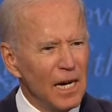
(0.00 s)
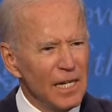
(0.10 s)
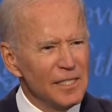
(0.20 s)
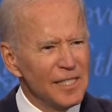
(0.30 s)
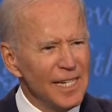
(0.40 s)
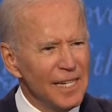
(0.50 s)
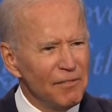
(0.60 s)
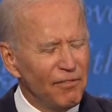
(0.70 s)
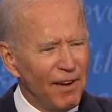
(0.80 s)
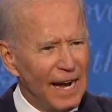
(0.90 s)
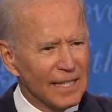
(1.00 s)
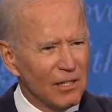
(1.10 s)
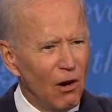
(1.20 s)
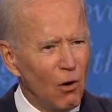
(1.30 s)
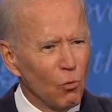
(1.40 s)
he, in fact,
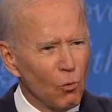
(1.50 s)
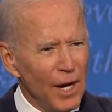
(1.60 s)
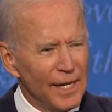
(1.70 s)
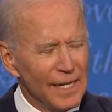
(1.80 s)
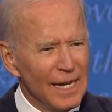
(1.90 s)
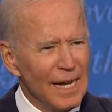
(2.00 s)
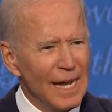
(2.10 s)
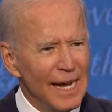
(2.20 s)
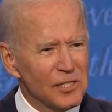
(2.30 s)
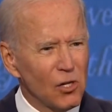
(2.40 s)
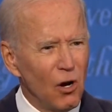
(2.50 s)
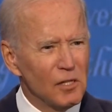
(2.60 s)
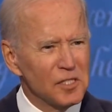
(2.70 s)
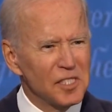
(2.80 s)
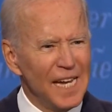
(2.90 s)
already has
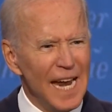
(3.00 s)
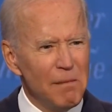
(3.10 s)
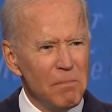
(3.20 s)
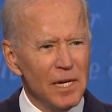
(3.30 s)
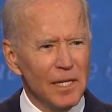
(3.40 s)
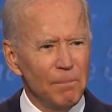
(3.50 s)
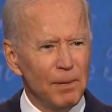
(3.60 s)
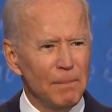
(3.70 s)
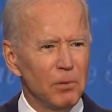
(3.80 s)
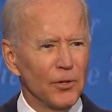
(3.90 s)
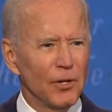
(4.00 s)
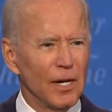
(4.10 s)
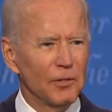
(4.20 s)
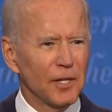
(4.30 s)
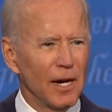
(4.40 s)
cost 10 million people their
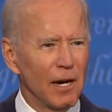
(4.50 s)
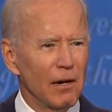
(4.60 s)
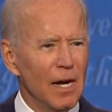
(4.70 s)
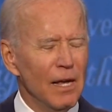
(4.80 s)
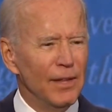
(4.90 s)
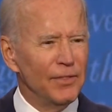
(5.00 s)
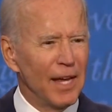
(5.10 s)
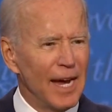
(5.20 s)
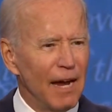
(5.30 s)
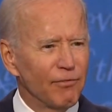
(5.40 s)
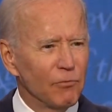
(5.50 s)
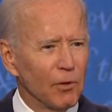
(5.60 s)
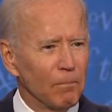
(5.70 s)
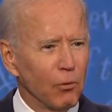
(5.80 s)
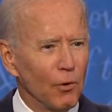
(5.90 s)
health care that they had from their
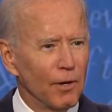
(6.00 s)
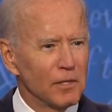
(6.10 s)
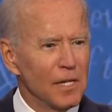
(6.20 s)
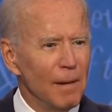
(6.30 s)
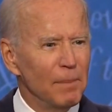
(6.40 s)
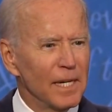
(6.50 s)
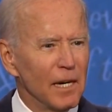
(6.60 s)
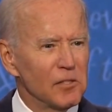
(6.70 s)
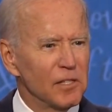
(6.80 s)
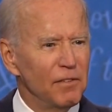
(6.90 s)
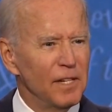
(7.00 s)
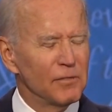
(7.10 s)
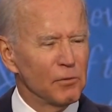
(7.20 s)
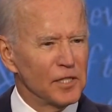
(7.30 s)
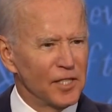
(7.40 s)
employers because of his
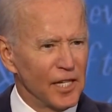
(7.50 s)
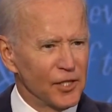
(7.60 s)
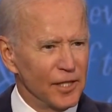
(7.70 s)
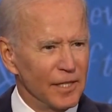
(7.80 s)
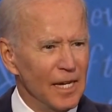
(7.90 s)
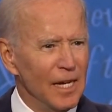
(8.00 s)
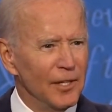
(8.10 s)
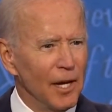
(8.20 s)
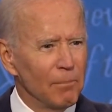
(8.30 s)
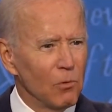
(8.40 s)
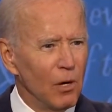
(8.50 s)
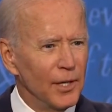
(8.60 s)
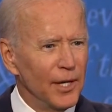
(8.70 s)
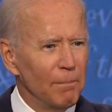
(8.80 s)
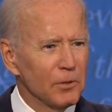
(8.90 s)
recession. Number one.
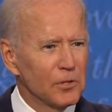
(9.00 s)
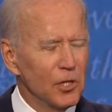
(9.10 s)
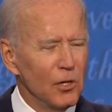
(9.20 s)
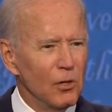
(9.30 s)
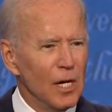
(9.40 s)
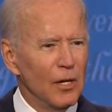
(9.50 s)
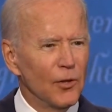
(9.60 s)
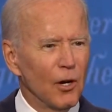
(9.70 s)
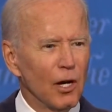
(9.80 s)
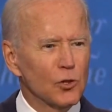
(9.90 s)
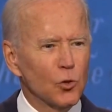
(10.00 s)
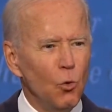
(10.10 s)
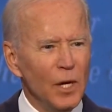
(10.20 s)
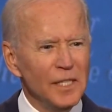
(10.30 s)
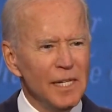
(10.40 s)
Number two, there are
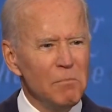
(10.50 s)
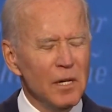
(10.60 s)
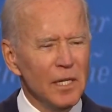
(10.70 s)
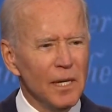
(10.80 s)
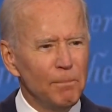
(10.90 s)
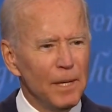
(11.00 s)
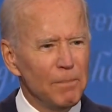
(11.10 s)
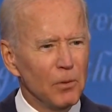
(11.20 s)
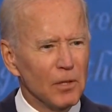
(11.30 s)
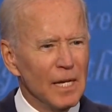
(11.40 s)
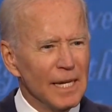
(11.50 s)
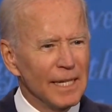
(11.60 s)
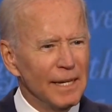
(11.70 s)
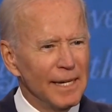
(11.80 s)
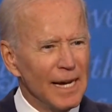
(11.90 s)
20 million people
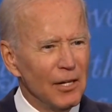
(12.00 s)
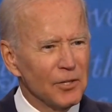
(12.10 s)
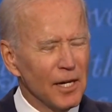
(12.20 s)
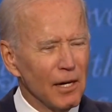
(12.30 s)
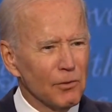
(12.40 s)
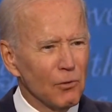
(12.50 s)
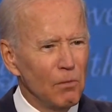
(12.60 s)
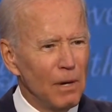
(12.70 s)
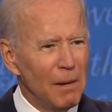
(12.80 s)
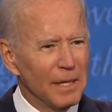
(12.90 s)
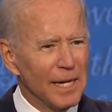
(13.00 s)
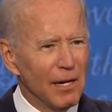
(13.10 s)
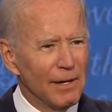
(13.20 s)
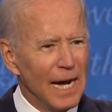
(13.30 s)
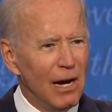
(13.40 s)
getting health care through
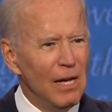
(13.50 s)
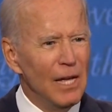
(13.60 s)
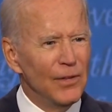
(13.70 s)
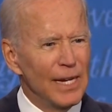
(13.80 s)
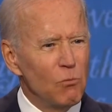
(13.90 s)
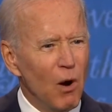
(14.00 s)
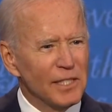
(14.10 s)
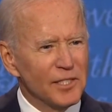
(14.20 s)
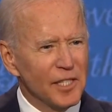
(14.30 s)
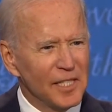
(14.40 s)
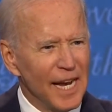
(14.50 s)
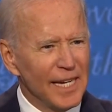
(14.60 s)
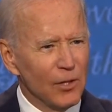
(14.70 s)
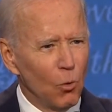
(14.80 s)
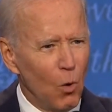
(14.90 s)
Obamacare now that he wants to take
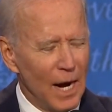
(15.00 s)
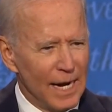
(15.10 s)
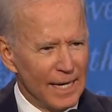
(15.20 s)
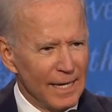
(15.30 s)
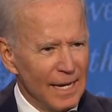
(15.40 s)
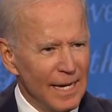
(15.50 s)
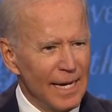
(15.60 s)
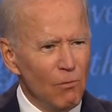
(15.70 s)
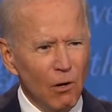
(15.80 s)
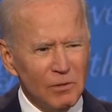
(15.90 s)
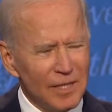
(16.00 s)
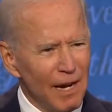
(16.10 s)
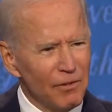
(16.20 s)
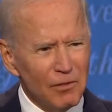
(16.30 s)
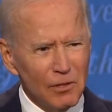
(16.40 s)
it away. He won't
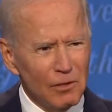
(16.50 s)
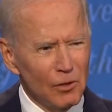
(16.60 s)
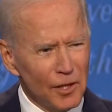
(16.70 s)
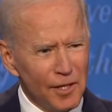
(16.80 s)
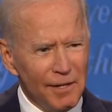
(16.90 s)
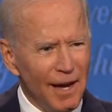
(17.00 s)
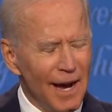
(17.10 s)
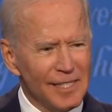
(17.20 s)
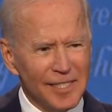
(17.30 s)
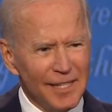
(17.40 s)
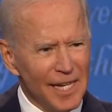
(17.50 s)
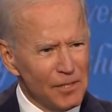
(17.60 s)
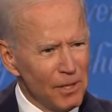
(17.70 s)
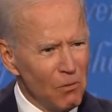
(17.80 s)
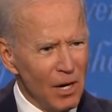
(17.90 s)
ever look you in the eye and say that's
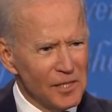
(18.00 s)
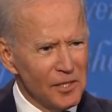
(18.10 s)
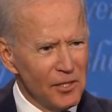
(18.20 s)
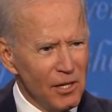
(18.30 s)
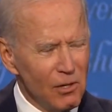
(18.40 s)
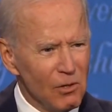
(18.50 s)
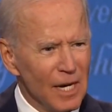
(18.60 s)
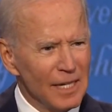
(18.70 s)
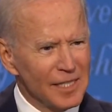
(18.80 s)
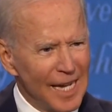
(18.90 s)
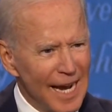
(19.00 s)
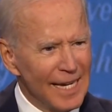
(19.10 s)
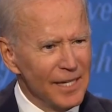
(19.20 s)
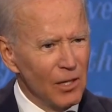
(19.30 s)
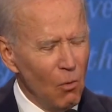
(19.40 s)
what he wants to do. take
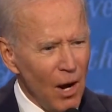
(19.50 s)
it away.